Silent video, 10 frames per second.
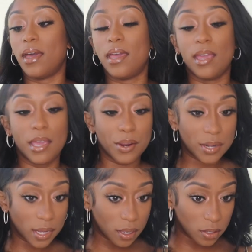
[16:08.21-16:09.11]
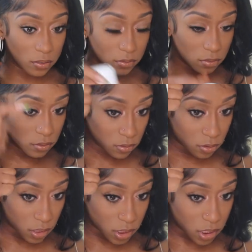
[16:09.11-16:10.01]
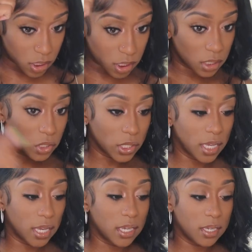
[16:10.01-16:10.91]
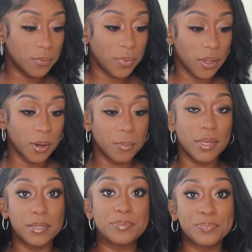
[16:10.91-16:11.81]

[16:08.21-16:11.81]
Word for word: hair down because it's looking a little cakey up there, but